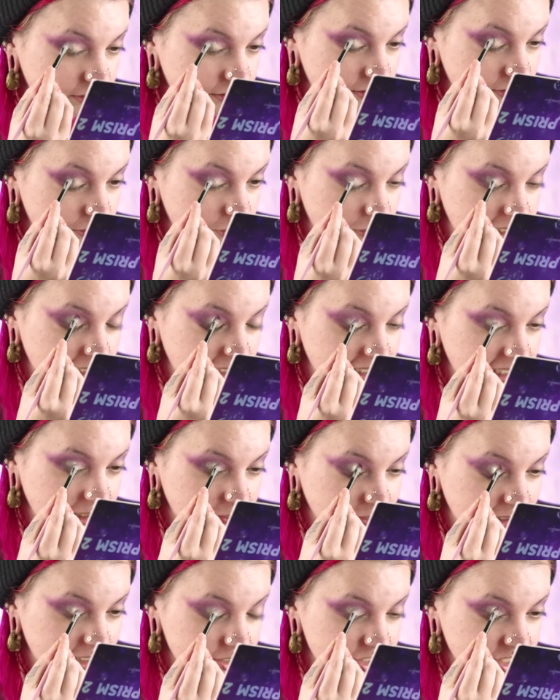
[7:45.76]
well, I
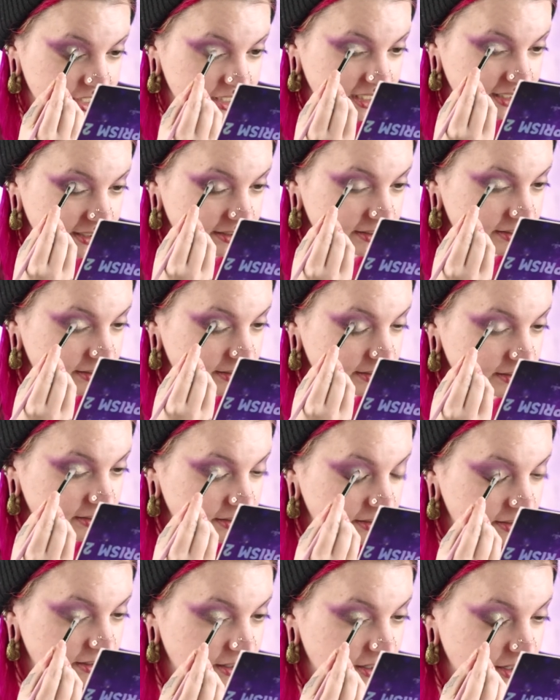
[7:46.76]
mention it
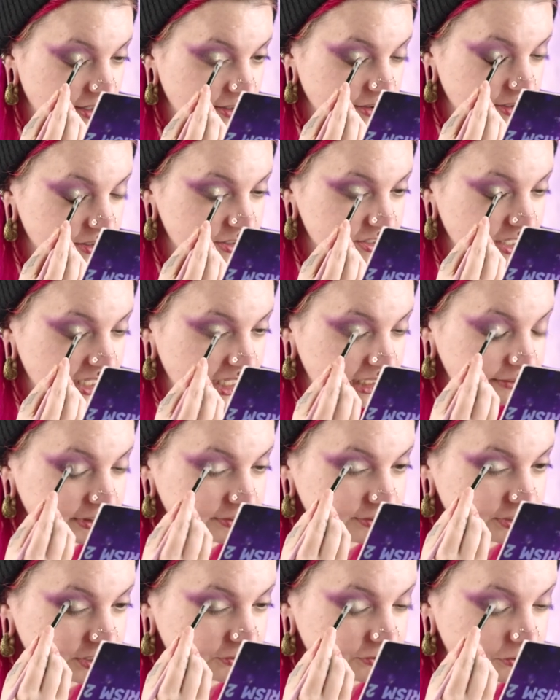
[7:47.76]
all the time
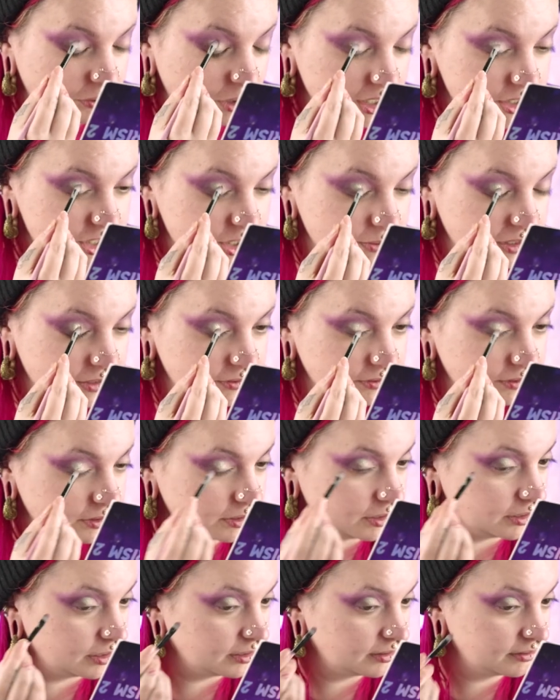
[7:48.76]
if you've watched me
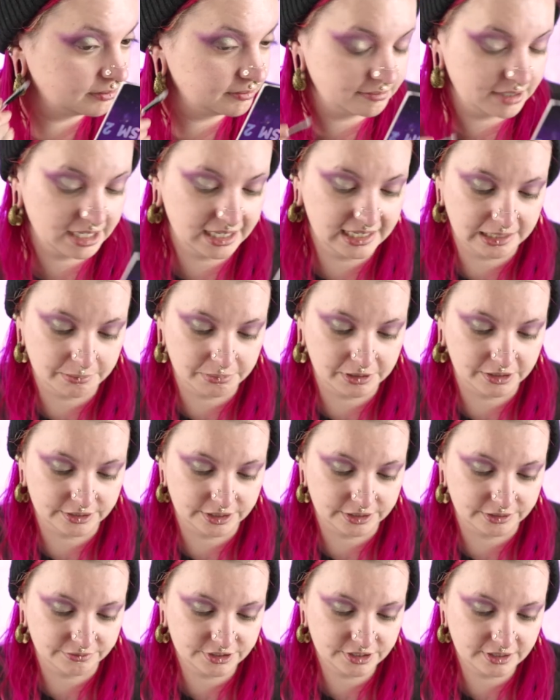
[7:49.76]
for any
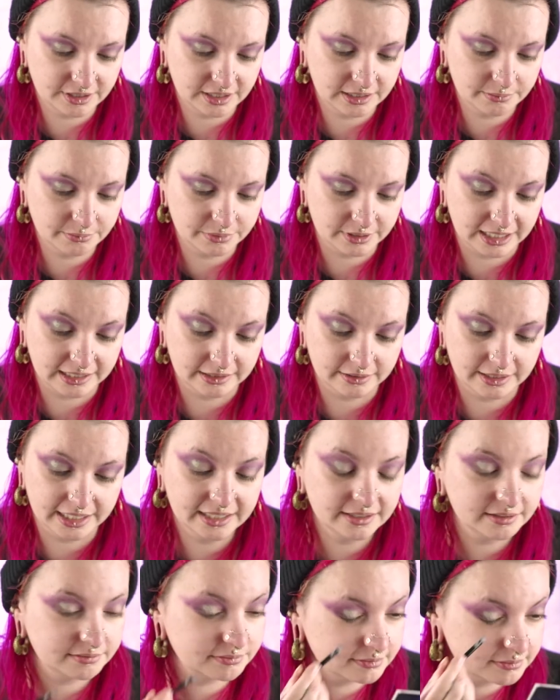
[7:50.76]
period of time, but I
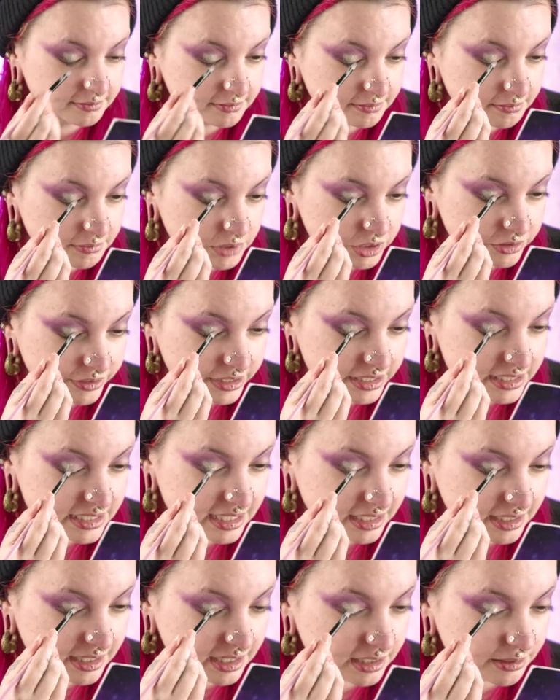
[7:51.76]
like movies
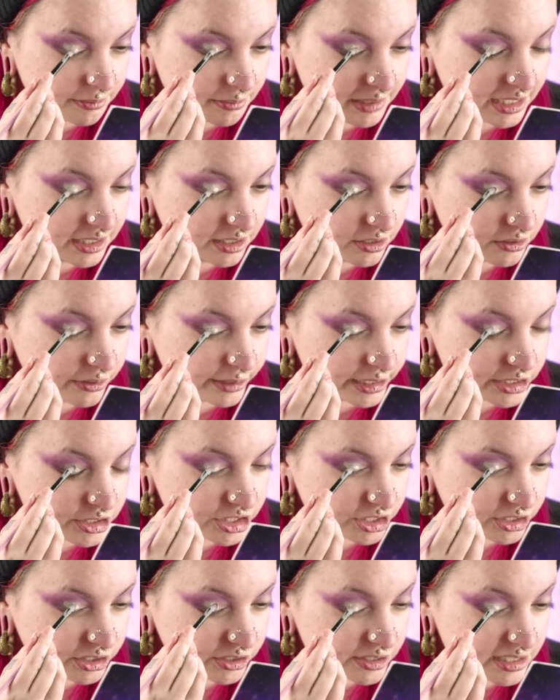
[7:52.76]
that kind of make you
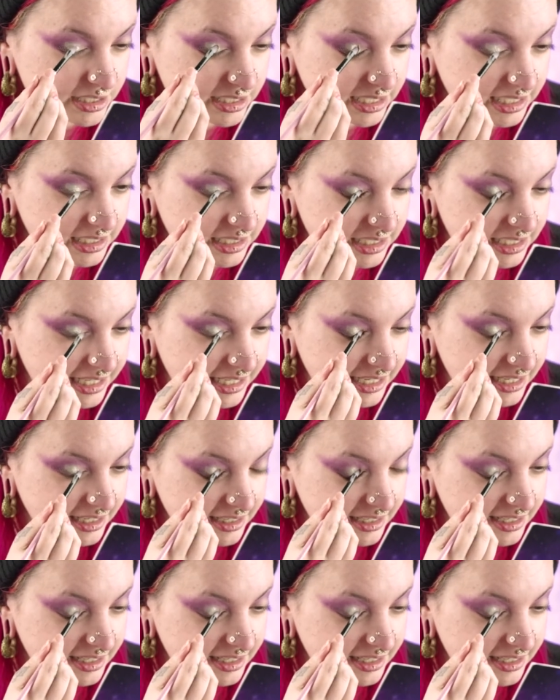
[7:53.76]
question your sanity.